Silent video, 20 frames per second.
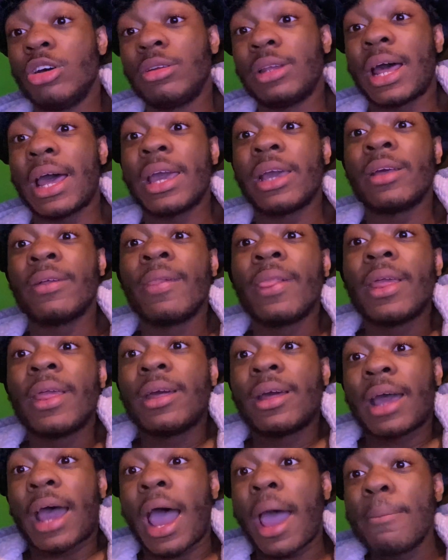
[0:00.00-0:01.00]
Like,
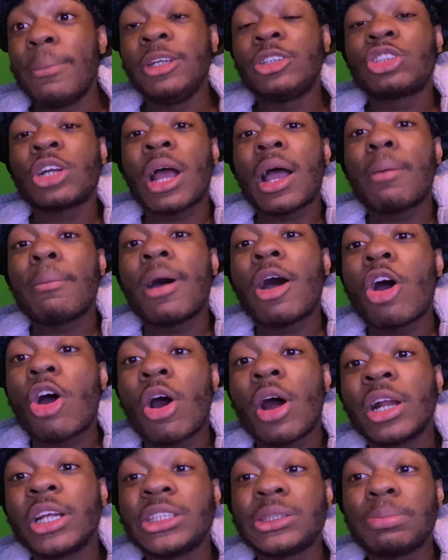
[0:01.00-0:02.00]
I be trying my
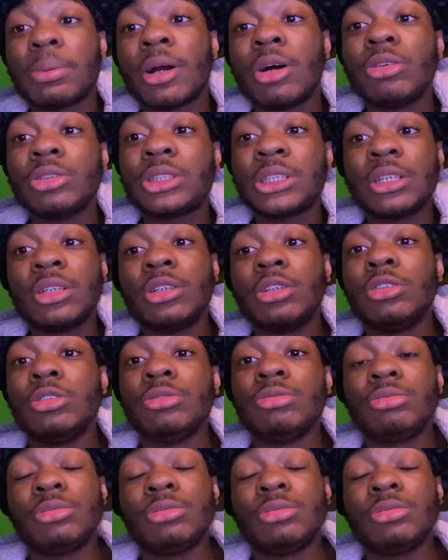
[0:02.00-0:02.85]
hardest, bro, to,